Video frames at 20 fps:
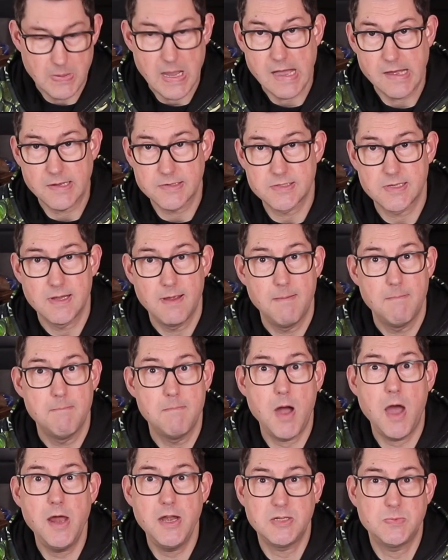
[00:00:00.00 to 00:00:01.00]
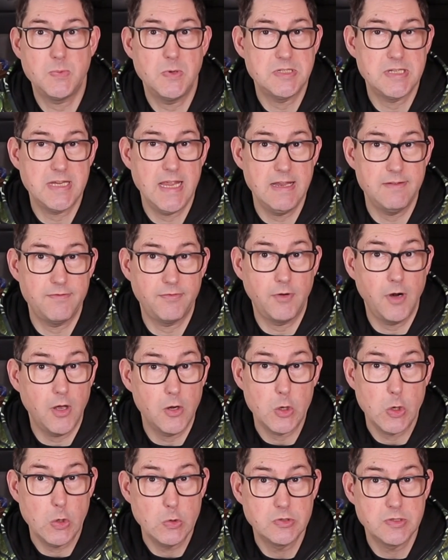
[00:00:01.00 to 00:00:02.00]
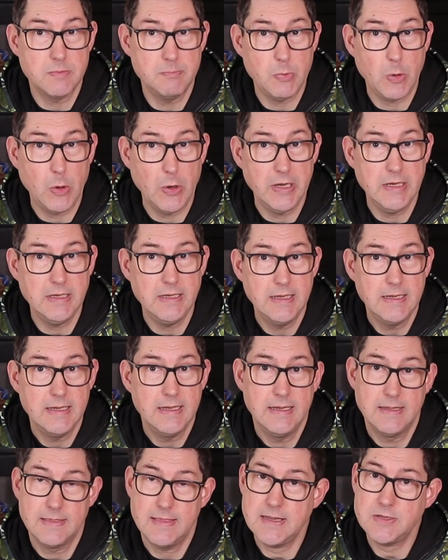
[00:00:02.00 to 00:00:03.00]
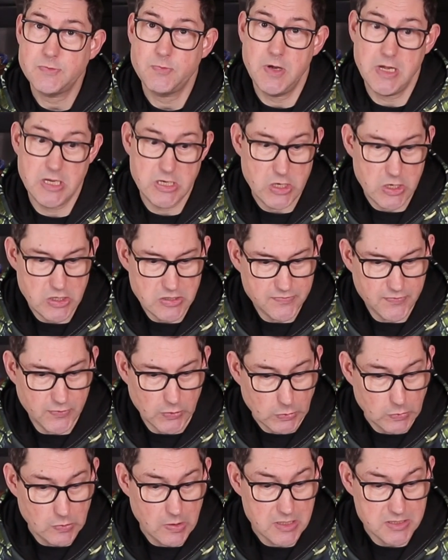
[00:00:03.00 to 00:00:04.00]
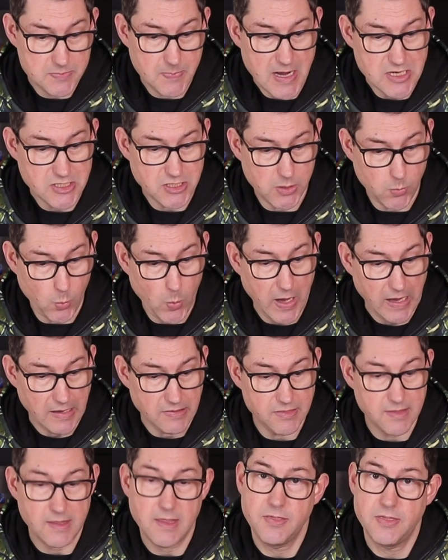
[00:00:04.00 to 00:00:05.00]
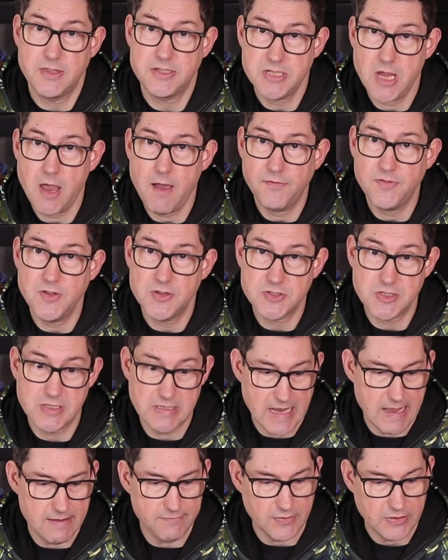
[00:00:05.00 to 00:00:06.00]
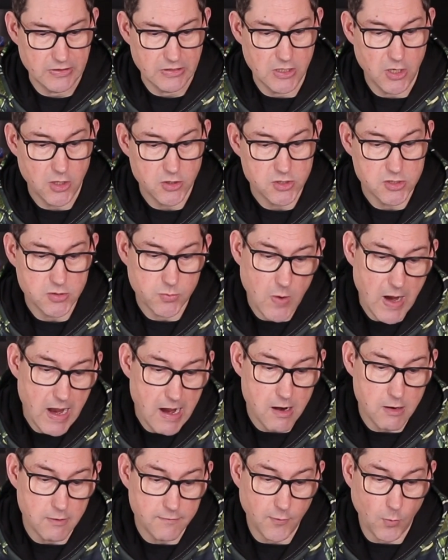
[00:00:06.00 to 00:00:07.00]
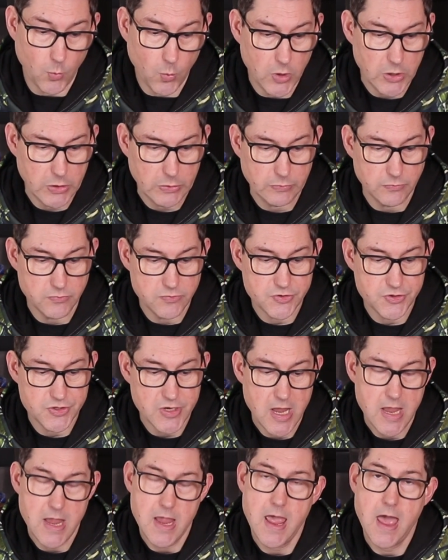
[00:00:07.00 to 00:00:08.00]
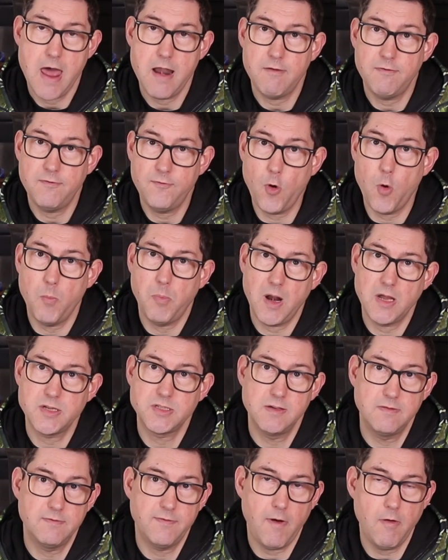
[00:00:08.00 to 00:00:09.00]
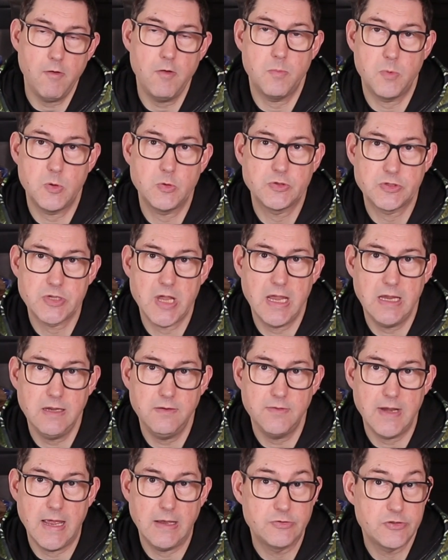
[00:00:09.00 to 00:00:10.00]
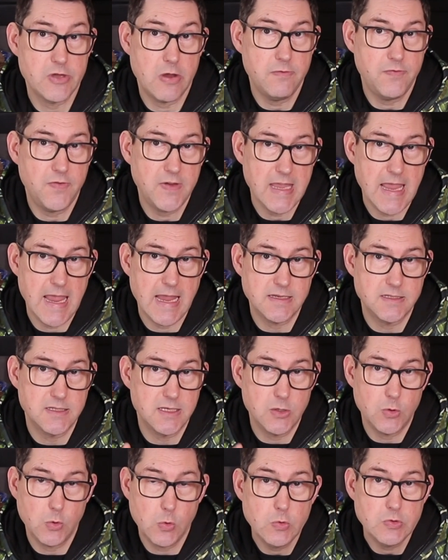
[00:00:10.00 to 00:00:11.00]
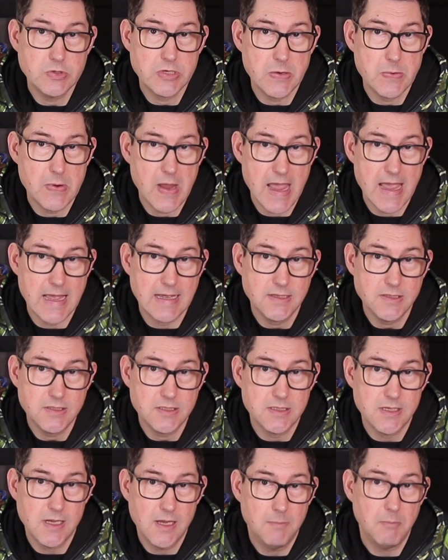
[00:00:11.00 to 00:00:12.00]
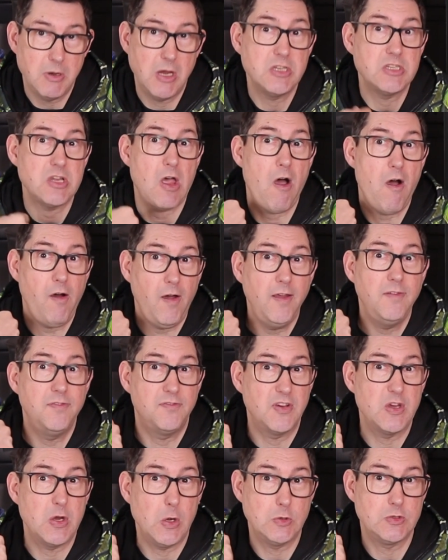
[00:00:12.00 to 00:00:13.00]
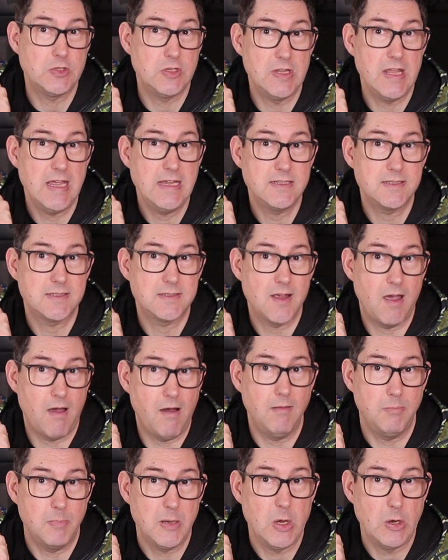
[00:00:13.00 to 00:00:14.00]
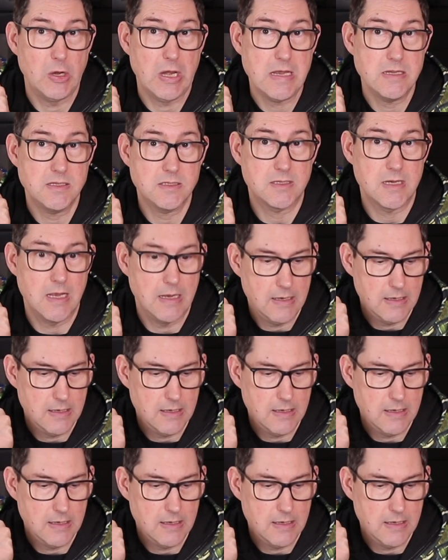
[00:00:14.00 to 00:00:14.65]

But -1 to hit for our Golden Boy, that's really useful, especially with the Toughness 11, 12 wounds, and a 4+ invulnerable save. Now don't forget, he also has, because I've forgotten this, I'll be honest,